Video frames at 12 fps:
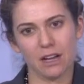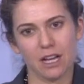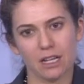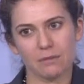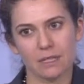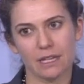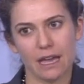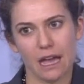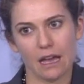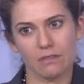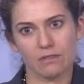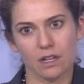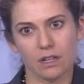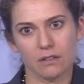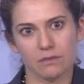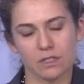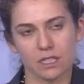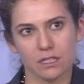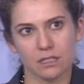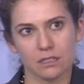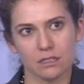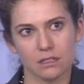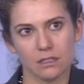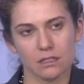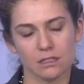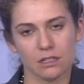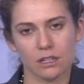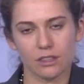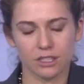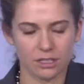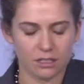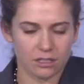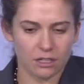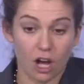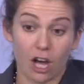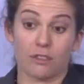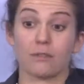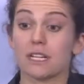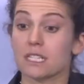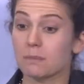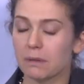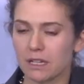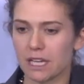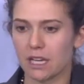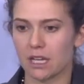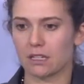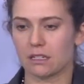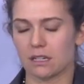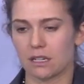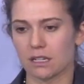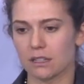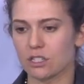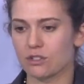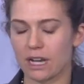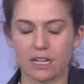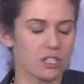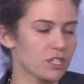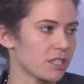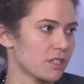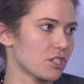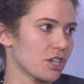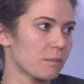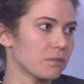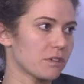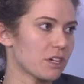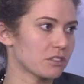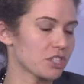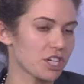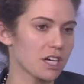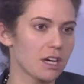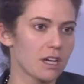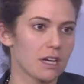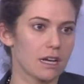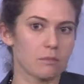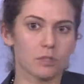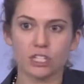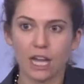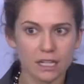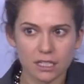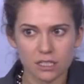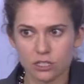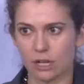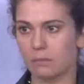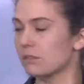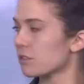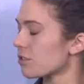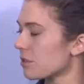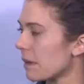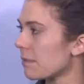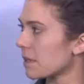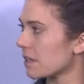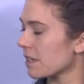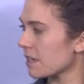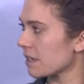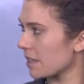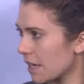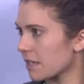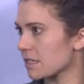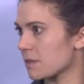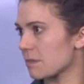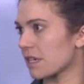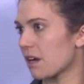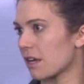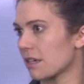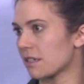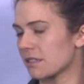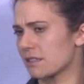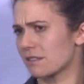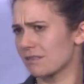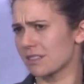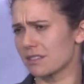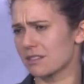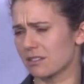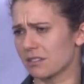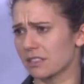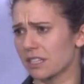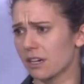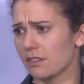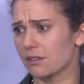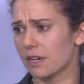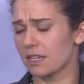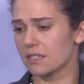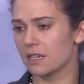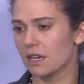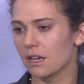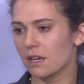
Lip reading: on behalf of the authorized plan, the strategy, and the JetBlue culture, which any JetBlue crew member can speak on and is certainly authorized.